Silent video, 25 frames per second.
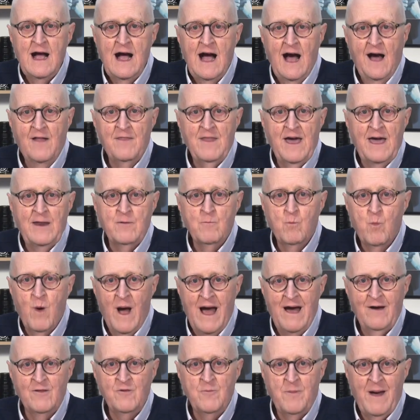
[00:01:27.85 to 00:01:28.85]
and then
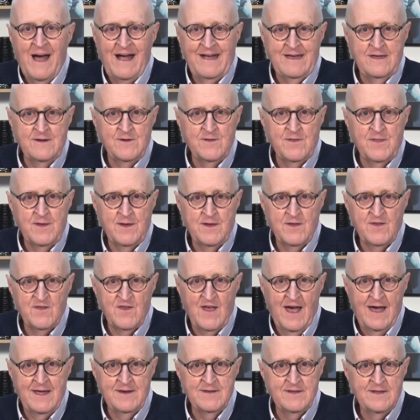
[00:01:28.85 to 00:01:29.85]
wound back into the
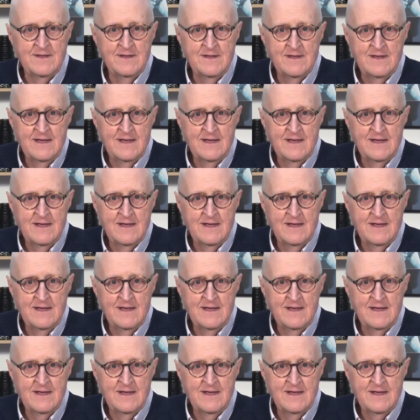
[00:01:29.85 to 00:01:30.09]
cassette